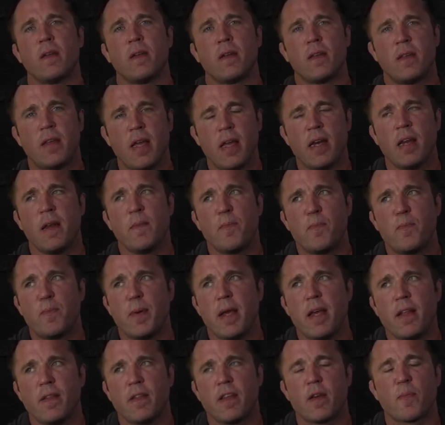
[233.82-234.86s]
didn't
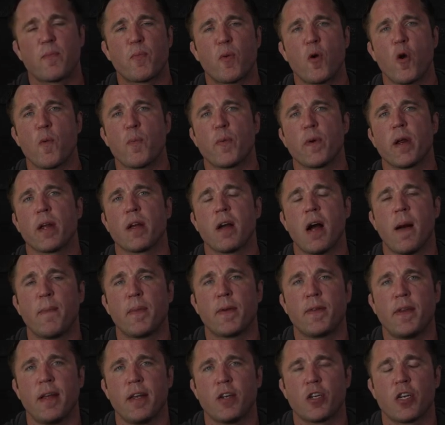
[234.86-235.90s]
beat the appropriate
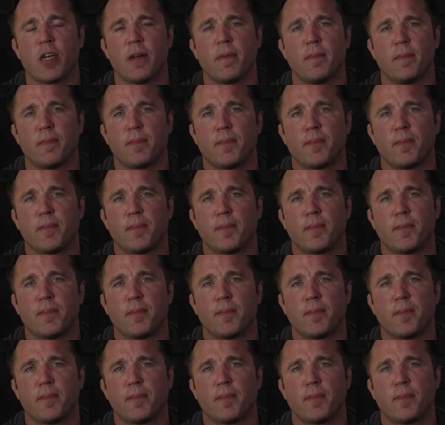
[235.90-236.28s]
competition.